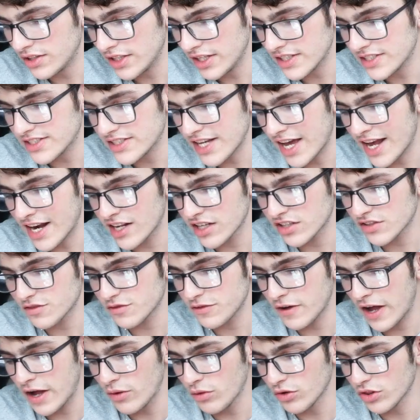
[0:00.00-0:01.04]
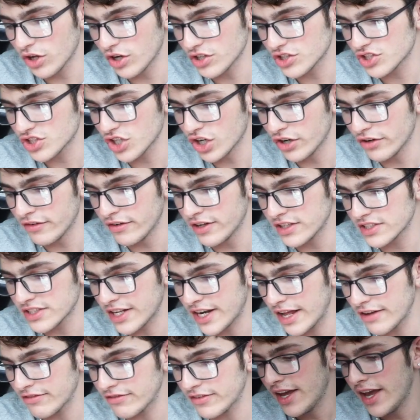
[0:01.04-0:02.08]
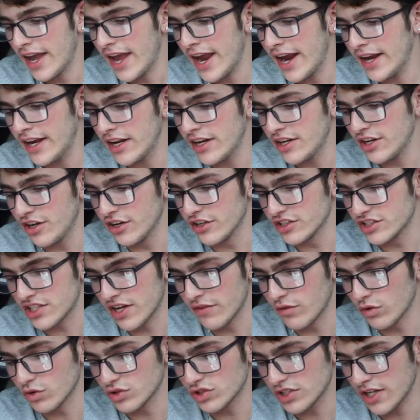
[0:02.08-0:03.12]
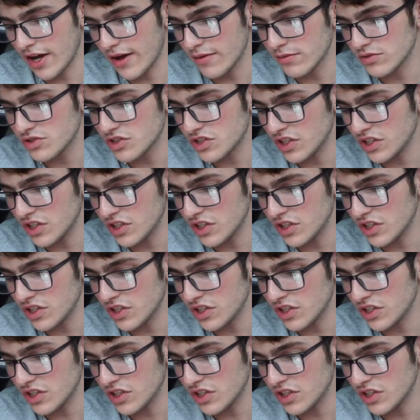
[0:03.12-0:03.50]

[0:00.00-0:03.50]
dissatisfied with our service and I've Aiden here several times.